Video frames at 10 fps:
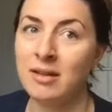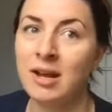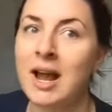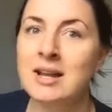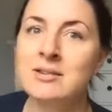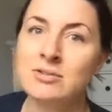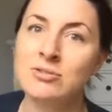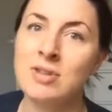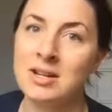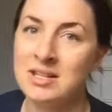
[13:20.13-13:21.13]
Like I didn't
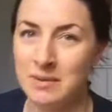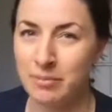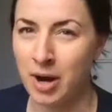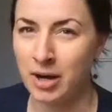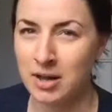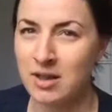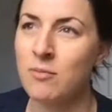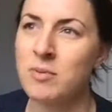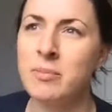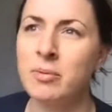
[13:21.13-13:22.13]
do that to be pregnant. So
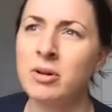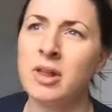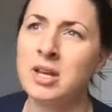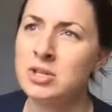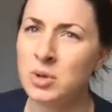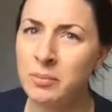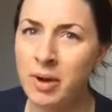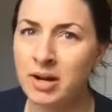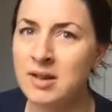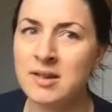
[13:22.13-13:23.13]
when people are like, enjoy
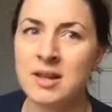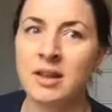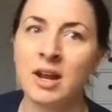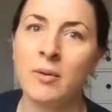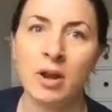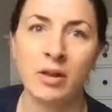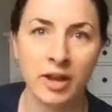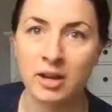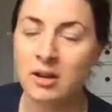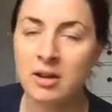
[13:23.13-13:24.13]
pregnancy, like I want to like